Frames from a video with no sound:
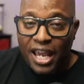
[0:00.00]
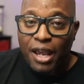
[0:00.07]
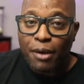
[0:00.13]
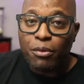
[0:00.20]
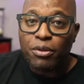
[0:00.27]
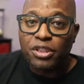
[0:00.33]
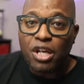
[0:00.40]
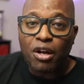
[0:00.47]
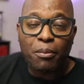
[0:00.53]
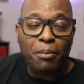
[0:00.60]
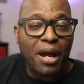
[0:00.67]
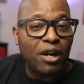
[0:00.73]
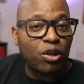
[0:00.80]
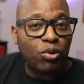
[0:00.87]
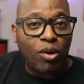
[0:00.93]
And we're talking
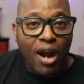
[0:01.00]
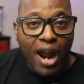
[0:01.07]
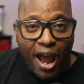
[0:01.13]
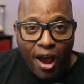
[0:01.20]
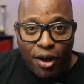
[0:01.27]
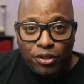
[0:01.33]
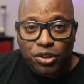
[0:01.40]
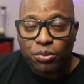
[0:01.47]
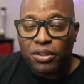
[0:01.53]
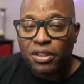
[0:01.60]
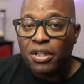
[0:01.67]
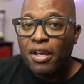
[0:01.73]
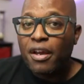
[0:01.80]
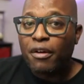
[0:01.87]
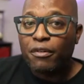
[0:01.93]
about crowds. We're
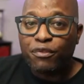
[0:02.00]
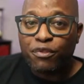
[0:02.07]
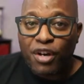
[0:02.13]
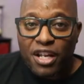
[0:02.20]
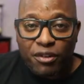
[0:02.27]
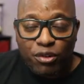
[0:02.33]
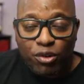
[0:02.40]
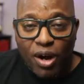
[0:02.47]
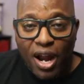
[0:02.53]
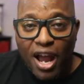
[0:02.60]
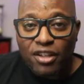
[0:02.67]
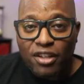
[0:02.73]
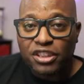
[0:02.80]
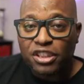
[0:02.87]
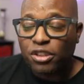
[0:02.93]
afraid of
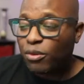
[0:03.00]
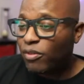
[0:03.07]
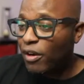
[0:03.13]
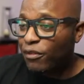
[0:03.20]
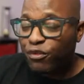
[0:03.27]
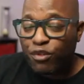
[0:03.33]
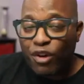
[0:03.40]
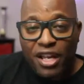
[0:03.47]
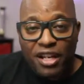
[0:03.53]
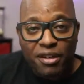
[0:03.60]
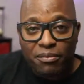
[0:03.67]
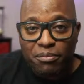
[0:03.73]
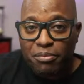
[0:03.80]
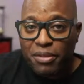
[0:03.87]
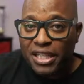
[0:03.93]
crowds, afraid
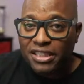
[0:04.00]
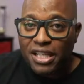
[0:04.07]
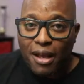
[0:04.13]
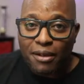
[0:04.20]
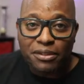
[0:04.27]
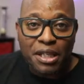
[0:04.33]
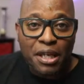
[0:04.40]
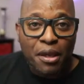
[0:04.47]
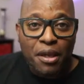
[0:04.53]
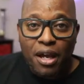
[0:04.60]
of many times